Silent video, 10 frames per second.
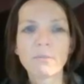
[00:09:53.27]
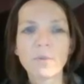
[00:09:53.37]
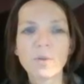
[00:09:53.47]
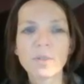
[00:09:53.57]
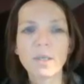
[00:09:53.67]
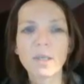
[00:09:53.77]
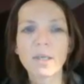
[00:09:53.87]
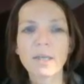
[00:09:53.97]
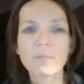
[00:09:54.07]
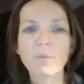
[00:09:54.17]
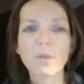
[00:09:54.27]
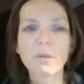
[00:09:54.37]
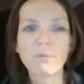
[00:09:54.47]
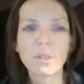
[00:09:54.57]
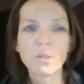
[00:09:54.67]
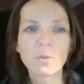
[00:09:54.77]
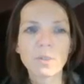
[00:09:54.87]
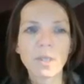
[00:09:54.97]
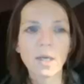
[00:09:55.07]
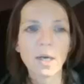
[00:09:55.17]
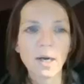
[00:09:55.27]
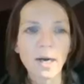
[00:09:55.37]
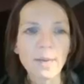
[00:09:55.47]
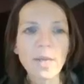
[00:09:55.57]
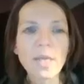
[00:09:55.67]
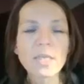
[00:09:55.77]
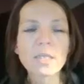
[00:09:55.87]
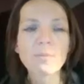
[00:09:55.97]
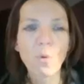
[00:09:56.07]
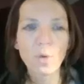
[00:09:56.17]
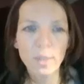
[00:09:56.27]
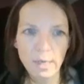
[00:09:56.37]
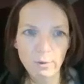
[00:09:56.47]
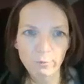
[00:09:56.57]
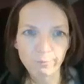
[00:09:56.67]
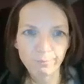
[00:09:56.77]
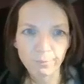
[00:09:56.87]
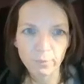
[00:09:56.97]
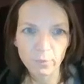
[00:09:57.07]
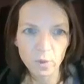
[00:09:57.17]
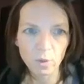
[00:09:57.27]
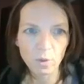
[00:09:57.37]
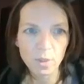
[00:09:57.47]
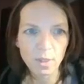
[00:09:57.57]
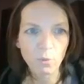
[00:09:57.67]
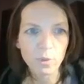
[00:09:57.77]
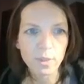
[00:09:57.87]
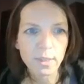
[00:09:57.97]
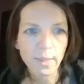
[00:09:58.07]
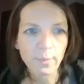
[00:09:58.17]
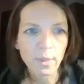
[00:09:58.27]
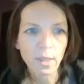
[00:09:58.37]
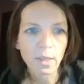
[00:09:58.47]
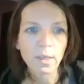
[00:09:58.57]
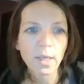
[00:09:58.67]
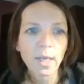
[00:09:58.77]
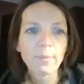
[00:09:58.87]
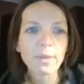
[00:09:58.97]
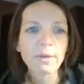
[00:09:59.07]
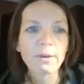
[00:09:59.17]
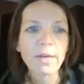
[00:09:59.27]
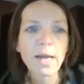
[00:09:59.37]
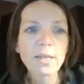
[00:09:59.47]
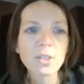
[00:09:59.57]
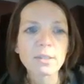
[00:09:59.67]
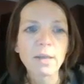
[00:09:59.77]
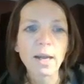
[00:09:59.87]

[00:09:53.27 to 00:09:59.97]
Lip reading: You see it has been reduced. I make it smaller now, so you see what's happening here. But I can't just